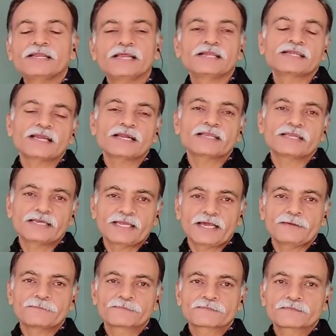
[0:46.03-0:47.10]
delta T
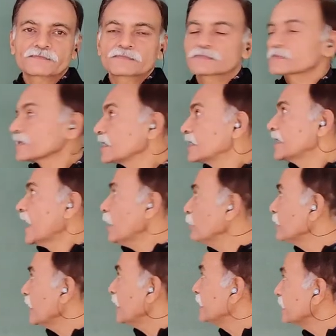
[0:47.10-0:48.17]
time. Now
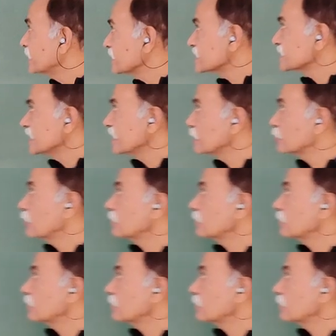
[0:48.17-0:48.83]
we are interested to